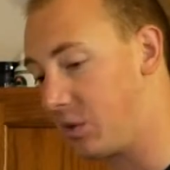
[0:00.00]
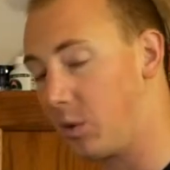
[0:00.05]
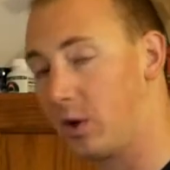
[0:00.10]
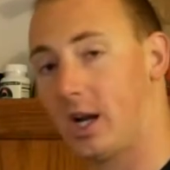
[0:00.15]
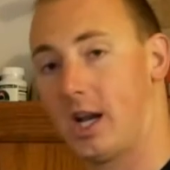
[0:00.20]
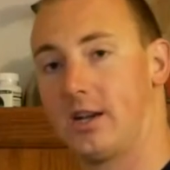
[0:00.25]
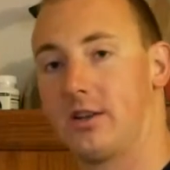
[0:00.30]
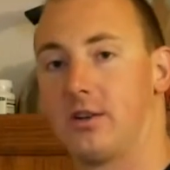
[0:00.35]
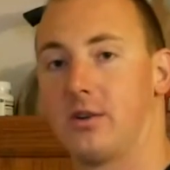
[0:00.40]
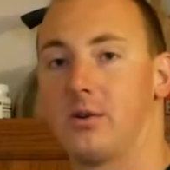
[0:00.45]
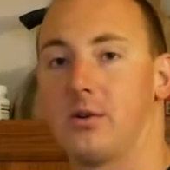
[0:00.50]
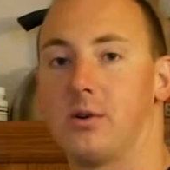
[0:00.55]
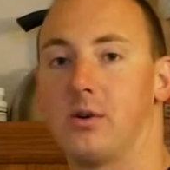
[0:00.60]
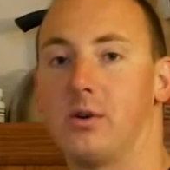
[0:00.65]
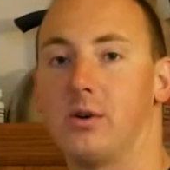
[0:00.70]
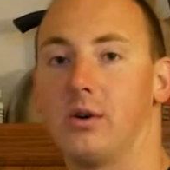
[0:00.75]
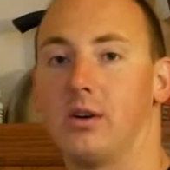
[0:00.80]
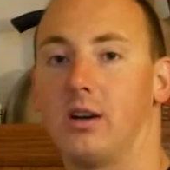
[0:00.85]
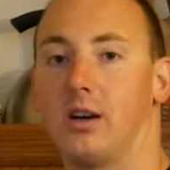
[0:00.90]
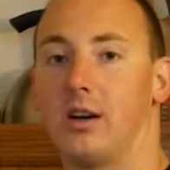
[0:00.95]
what I
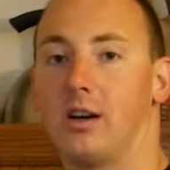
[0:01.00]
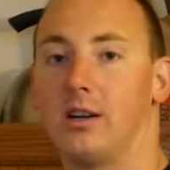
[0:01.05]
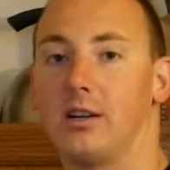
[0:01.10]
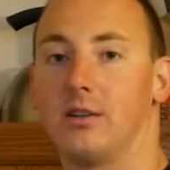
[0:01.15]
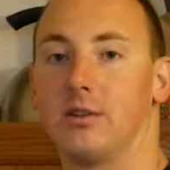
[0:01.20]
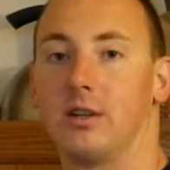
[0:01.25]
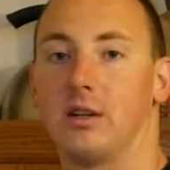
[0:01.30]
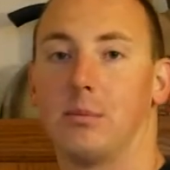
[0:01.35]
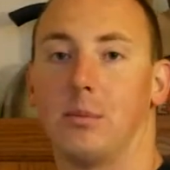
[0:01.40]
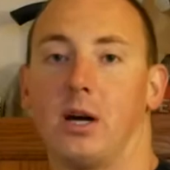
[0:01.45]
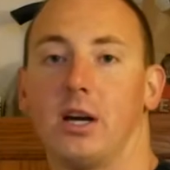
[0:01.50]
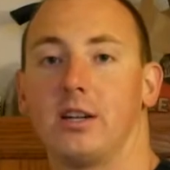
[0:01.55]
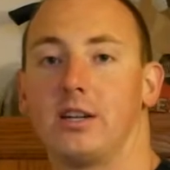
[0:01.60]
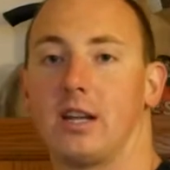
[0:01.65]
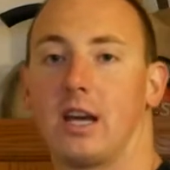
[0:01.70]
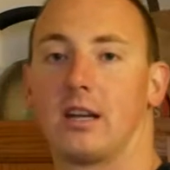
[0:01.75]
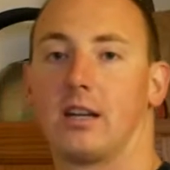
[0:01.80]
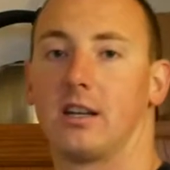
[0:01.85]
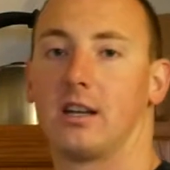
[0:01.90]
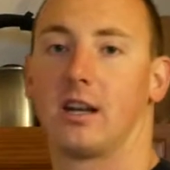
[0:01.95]
do in my
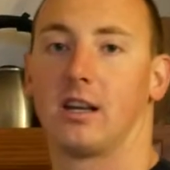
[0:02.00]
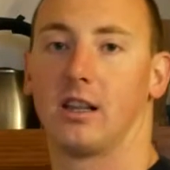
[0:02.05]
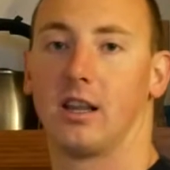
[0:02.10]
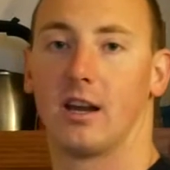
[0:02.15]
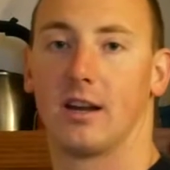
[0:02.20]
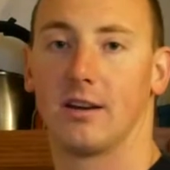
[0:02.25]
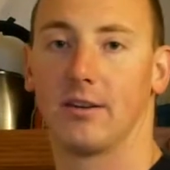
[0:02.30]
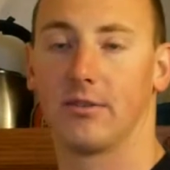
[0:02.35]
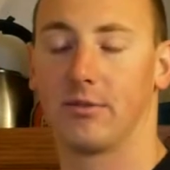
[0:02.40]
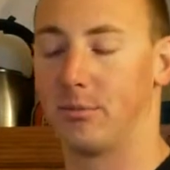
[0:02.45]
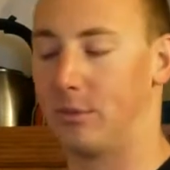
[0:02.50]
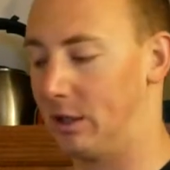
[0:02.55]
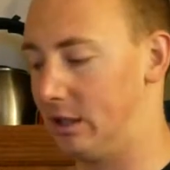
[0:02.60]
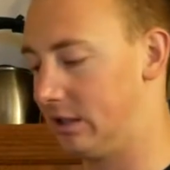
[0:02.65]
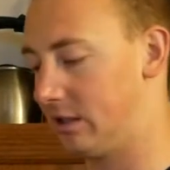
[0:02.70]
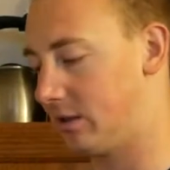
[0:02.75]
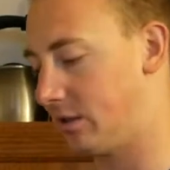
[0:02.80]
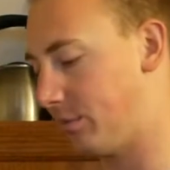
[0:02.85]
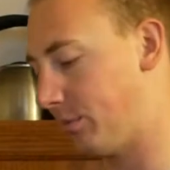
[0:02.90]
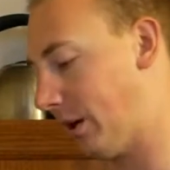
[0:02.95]
day-to-day life.
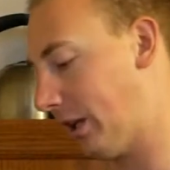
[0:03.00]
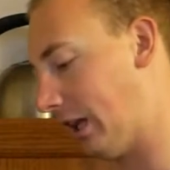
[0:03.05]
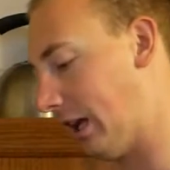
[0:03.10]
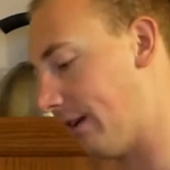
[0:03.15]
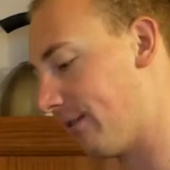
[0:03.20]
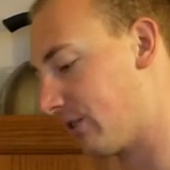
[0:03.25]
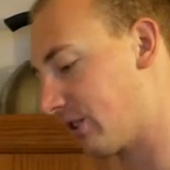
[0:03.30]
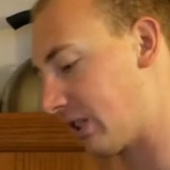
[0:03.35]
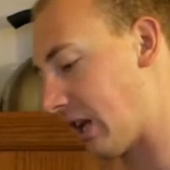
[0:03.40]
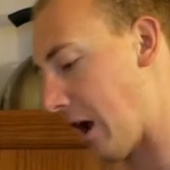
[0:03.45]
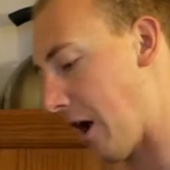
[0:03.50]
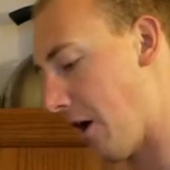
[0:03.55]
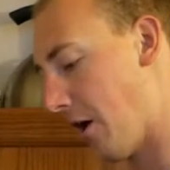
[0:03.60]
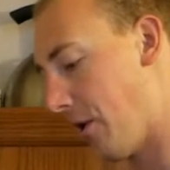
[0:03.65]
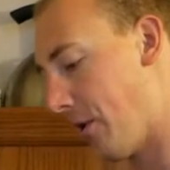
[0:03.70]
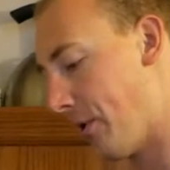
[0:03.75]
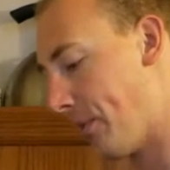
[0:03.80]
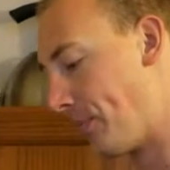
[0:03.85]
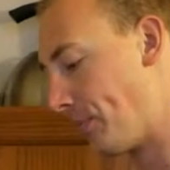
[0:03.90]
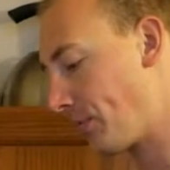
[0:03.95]
It's my
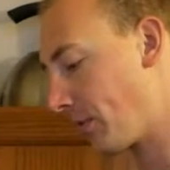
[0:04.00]
lifestyle.